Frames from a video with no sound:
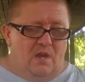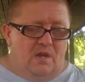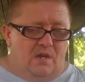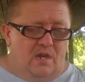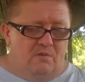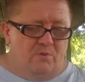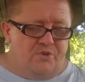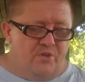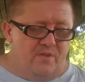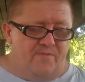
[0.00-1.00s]
Okay,
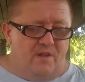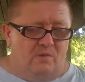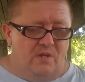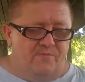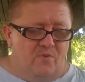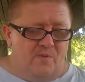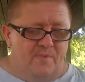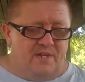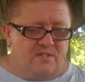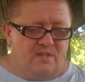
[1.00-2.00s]
which of the following
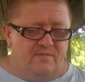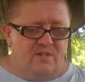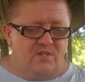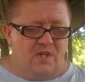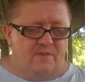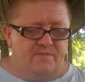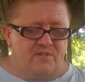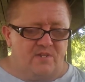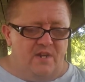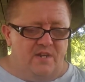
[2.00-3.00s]
formats of a
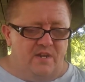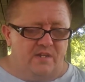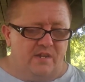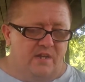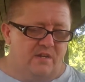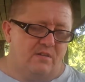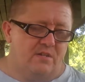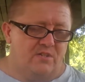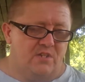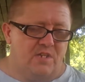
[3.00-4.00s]
self-assigned indicator
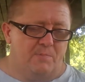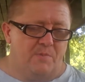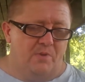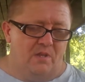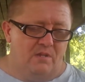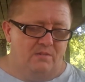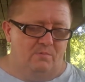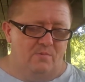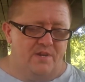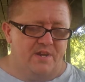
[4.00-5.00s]
is acceptable
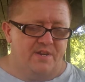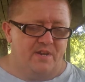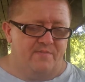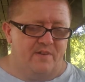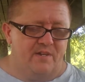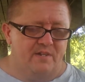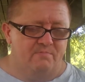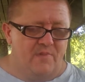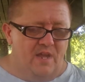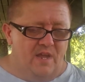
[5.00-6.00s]
when identifying
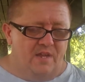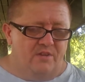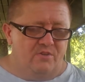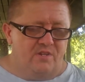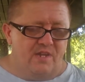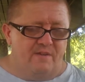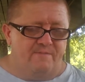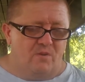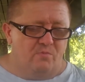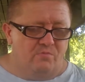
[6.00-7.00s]
using a
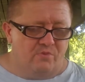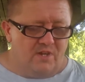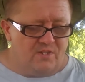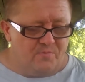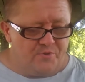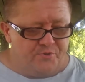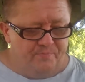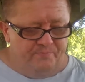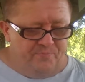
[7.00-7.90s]
phone transmission?